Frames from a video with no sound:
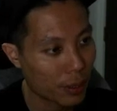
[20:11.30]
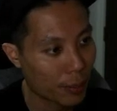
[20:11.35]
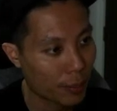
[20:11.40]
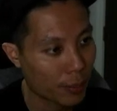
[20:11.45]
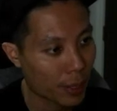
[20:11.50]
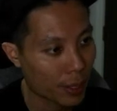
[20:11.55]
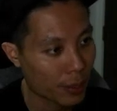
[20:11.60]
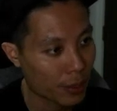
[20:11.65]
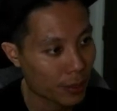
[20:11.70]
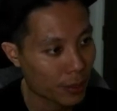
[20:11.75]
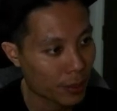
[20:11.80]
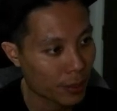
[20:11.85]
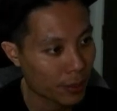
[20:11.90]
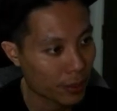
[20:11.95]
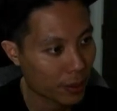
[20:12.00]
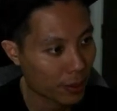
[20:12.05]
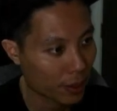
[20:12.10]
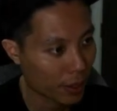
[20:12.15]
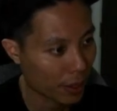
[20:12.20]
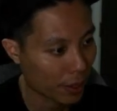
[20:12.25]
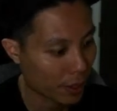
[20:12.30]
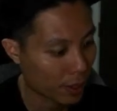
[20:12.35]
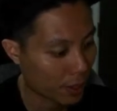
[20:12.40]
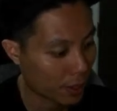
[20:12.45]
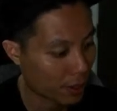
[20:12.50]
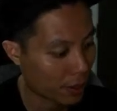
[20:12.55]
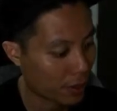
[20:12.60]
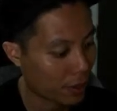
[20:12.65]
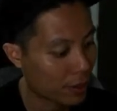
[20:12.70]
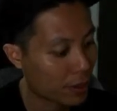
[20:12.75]
Python,
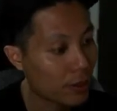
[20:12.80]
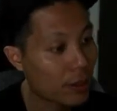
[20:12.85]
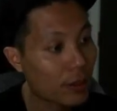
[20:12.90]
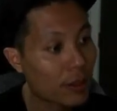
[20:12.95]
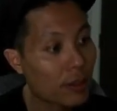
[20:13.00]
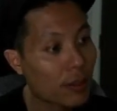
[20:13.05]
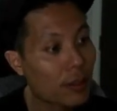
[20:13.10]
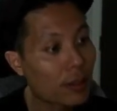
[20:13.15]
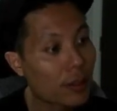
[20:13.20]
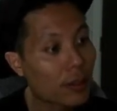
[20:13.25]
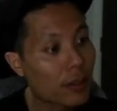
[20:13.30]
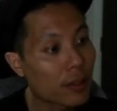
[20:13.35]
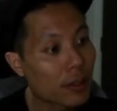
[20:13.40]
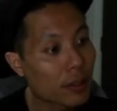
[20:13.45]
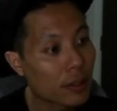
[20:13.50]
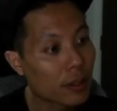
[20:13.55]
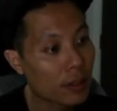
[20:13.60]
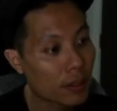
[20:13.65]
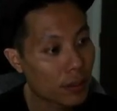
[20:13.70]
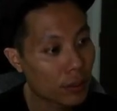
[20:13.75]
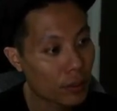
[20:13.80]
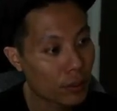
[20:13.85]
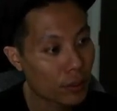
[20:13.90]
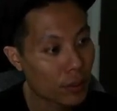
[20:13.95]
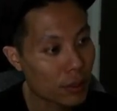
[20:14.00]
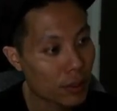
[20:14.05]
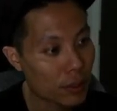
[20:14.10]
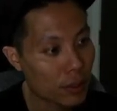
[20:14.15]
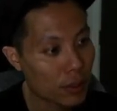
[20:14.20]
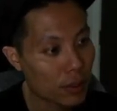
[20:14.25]
and
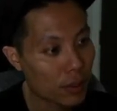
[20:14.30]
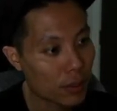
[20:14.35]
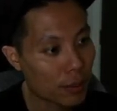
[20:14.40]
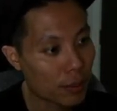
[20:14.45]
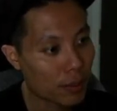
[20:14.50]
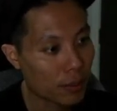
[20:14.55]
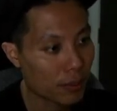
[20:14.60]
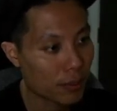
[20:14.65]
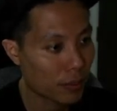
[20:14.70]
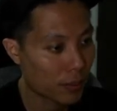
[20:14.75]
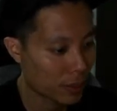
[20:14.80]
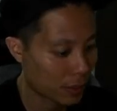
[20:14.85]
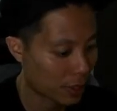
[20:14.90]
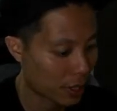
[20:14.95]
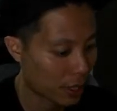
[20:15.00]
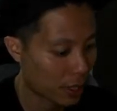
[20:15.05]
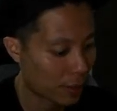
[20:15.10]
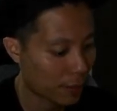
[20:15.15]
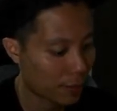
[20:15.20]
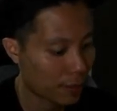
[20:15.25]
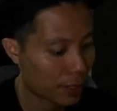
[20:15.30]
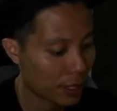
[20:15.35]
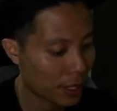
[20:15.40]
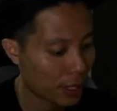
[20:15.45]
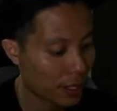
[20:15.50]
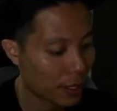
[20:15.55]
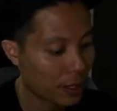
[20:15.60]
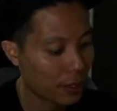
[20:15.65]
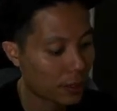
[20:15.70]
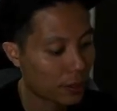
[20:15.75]
use type
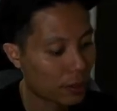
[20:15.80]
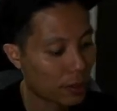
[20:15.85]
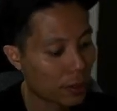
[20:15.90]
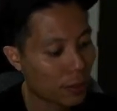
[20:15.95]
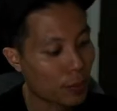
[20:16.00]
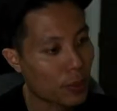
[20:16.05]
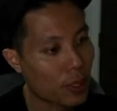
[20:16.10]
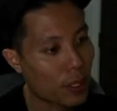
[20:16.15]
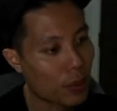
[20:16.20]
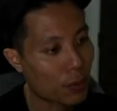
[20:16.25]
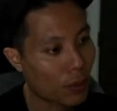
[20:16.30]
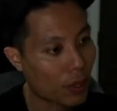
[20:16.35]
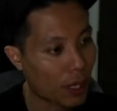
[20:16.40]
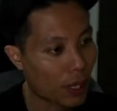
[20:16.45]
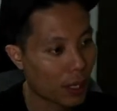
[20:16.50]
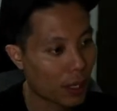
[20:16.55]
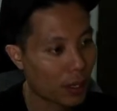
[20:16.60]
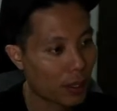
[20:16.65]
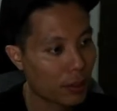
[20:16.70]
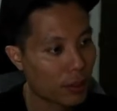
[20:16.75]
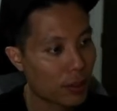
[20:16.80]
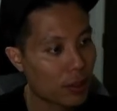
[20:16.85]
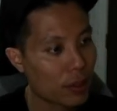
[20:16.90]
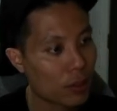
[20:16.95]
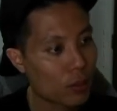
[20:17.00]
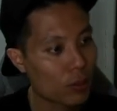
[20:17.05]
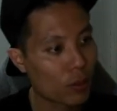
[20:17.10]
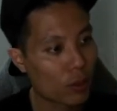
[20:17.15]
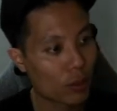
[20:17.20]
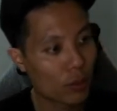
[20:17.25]
bling.py.
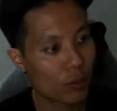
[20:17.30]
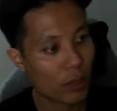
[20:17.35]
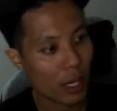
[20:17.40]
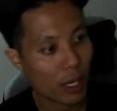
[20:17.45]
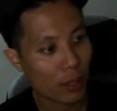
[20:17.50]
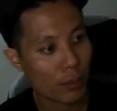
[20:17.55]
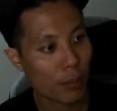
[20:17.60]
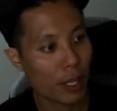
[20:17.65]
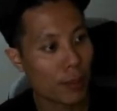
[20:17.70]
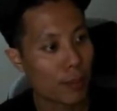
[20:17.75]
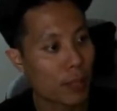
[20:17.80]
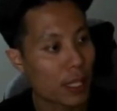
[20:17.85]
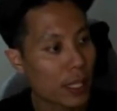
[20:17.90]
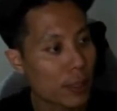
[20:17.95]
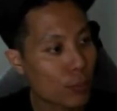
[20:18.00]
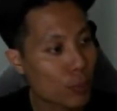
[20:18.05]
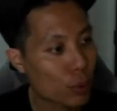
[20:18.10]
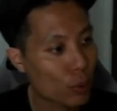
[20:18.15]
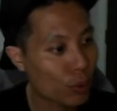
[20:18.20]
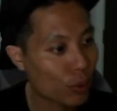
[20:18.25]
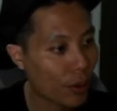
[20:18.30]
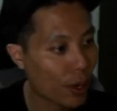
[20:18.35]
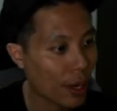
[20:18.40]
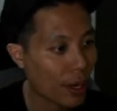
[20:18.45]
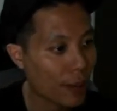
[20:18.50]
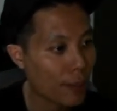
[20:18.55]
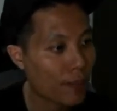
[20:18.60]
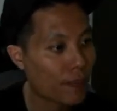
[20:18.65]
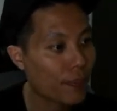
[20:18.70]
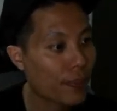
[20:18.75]
This will run my Bling
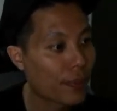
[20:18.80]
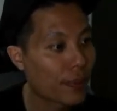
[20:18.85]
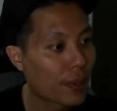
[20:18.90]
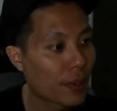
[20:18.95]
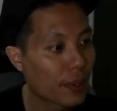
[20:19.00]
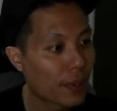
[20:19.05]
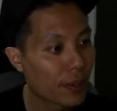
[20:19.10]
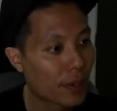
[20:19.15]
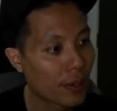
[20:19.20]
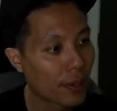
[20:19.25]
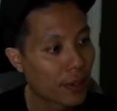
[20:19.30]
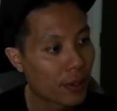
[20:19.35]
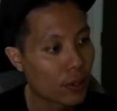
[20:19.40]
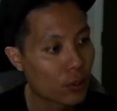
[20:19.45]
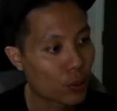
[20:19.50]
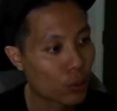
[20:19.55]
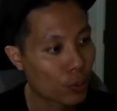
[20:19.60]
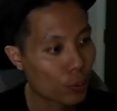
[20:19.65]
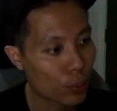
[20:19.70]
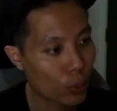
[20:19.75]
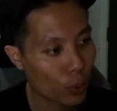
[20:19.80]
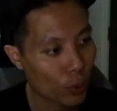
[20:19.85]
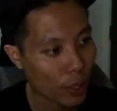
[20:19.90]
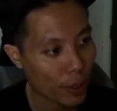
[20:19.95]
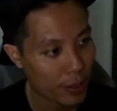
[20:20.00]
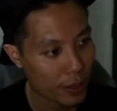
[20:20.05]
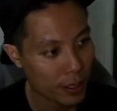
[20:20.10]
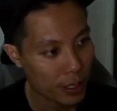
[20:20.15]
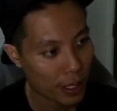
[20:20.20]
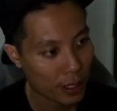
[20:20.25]
program. So
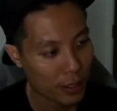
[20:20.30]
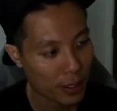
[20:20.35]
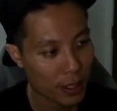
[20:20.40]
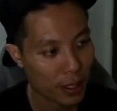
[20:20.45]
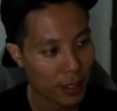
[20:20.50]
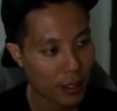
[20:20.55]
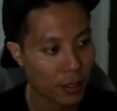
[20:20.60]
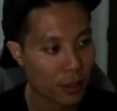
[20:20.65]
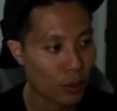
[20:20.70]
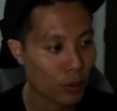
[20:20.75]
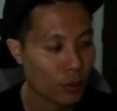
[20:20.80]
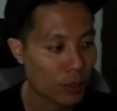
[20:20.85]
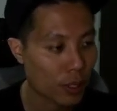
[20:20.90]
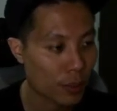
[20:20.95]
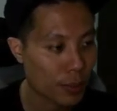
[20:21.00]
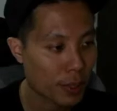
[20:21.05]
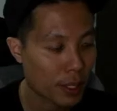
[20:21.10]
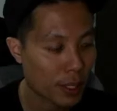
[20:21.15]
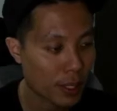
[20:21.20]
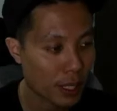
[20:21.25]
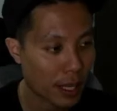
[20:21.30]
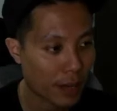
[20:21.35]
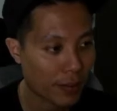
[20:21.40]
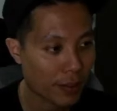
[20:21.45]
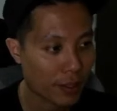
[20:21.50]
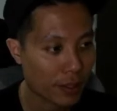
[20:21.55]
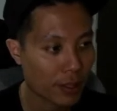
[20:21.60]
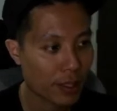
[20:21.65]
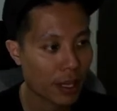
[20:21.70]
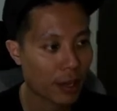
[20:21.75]
program is starting using pin
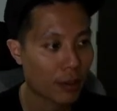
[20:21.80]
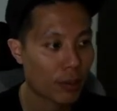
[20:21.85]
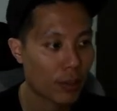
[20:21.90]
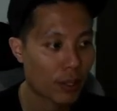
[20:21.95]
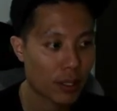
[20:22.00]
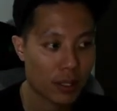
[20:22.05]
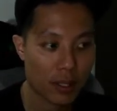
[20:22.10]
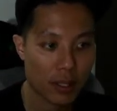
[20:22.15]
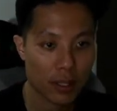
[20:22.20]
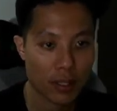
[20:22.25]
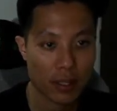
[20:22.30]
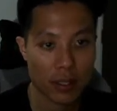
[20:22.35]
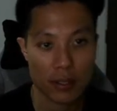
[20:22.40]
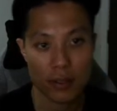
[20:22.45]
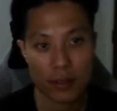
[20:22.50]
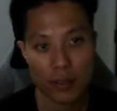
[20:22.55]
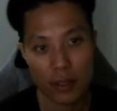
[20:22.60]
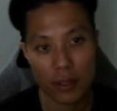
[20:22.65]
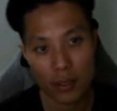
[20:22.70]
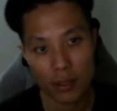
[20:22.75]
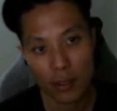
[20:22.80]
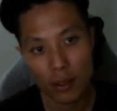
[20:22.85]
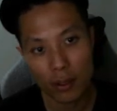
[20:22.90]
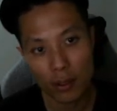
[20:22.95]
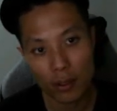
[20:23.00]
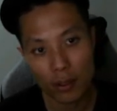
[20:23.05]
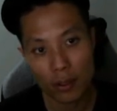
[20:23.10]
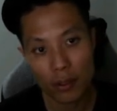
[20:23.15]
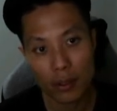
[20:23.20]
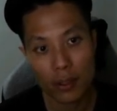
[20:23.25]
11. LED is turned
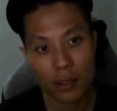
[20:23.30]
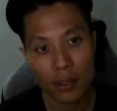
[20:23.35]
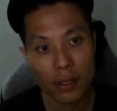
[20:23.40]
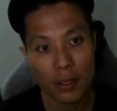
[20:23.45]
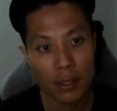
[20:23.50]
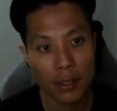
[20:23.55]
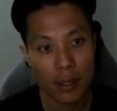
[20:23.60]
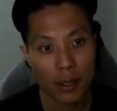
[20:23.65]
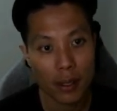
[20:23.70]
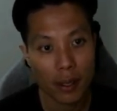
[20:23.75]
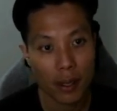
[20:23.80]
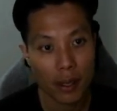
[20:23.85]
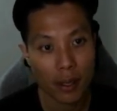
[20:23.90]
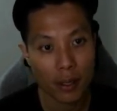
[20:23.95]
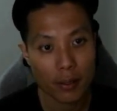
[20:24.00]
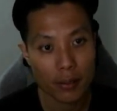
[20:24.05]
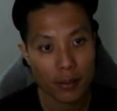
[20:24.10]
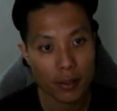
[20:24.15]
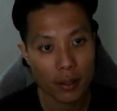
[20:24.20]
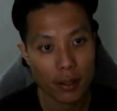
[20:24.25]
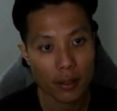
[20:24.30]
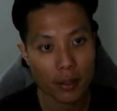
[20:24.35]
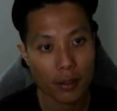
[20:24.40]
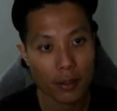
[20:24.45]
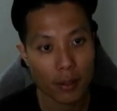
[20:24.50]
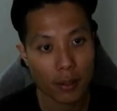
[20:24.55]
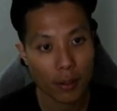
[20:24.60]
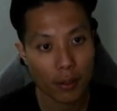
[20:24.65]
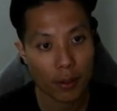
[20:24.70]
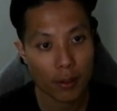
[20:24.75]
on and
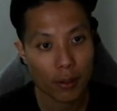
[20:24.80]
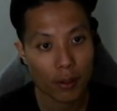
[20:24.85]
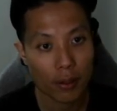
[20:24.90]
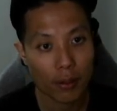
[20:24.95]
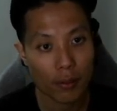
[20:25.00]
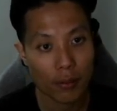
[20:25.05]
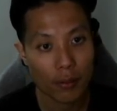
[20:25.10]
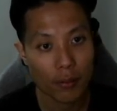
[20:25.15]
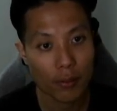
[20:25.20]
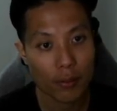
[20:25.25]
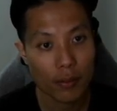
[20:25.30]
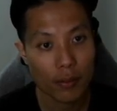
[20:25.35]
turned off,